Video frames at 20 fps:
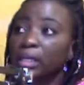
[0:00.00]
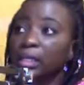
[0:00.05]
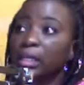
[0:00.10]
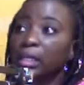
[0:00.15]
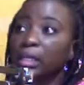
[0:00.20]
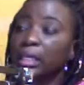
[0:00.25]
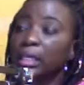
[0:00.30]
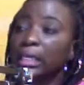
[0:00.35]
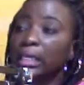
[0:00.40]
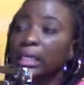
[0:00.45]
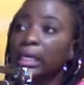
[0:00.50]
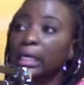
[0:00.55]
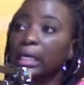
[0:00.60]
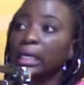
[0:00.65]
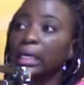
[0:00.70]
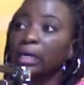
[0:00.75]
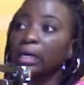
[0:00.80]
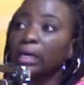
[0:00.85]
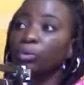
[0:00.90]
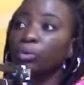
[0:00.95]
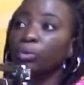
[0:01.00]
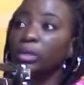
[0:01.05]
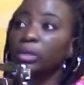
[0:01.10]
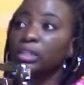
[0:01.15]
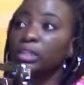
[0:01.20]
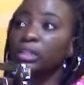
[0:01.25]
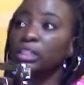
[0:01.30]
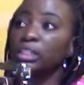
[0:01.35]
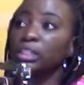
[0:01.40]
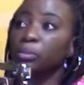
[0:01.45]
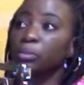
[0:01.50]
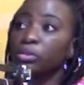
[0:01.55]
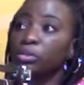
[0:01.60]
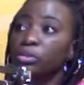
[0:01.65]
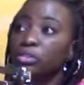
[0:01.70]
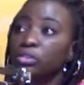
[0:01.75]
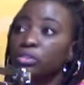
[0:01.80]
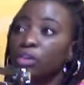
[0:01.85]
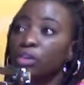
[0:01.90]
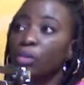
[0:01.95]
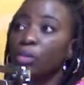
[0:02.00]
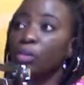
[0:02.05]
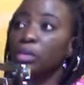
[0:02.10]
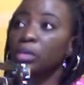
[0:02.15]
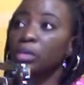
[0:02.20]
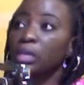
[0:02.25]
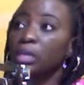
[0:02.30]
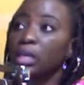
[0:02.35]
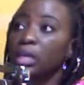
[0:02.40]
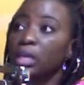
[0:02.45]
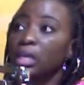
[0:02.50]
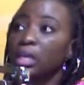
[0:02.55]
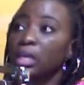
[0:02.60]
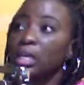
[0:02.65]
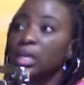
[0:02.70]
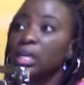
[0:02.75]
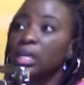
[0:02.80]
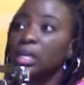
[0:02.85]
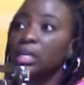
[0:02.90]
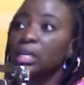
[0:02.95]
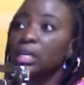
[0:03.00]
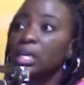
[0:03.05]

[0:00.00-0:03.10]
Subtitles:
Yeah, we see persons coming in.